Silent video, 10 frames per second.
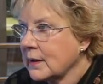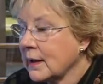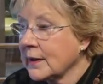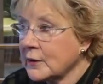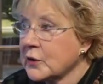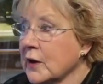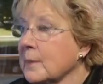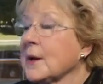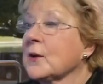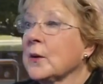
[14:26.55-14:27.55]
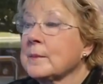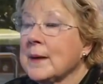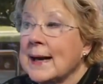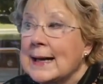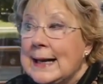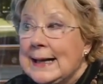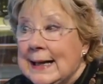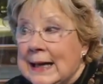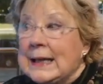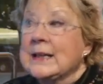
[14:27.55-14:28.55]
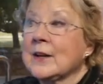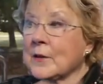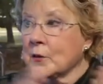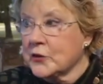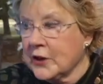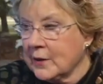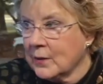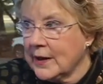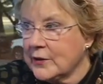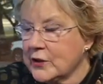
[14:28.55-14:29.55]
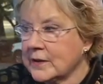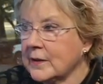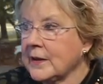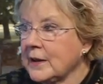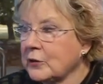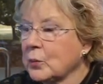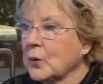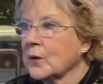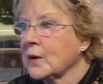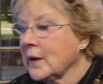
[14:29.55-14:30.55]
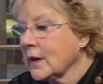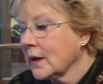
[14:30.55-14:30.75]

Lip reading: Now, you talk about going back another generation. These were